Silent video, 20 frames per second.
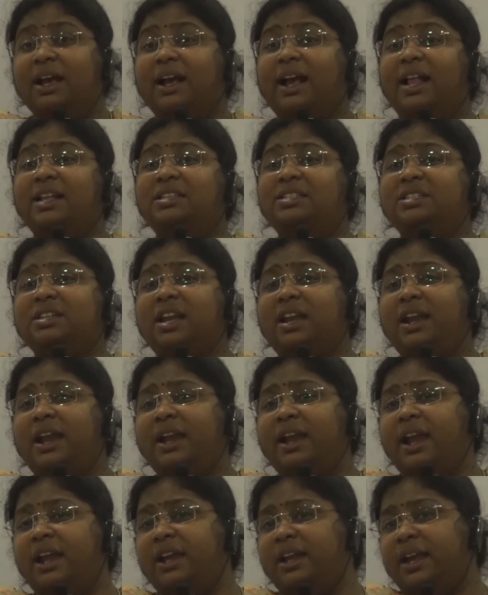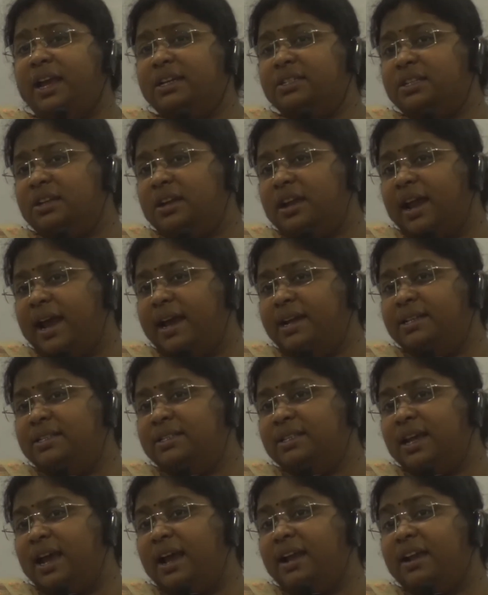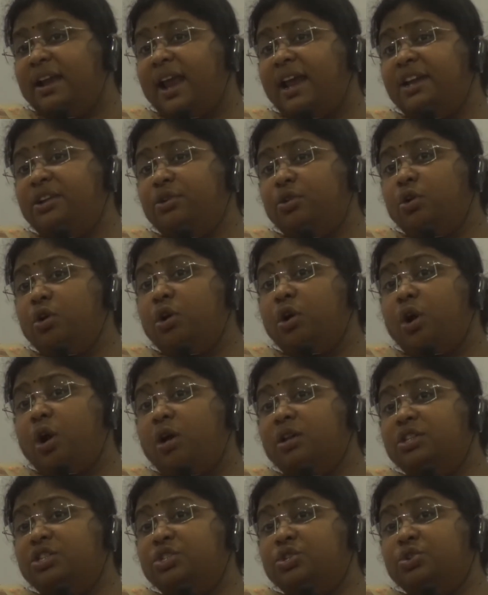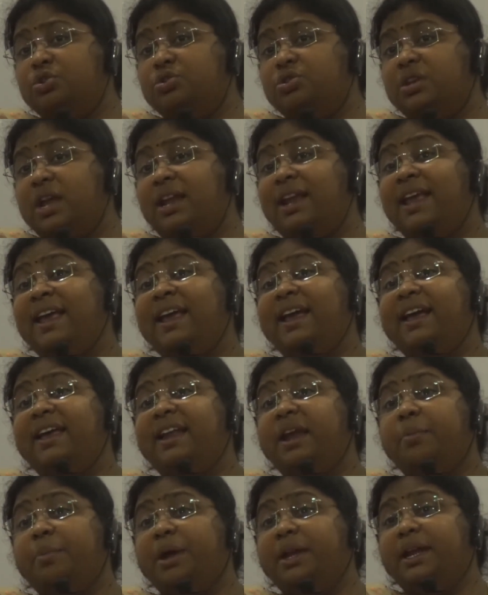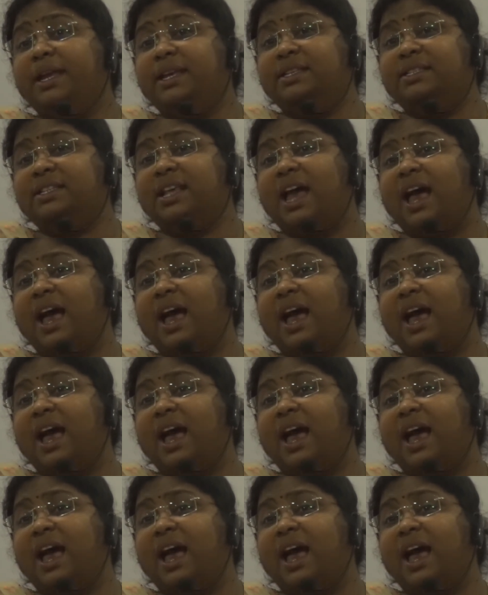cultural and educational rights, and right to constitutional remedies.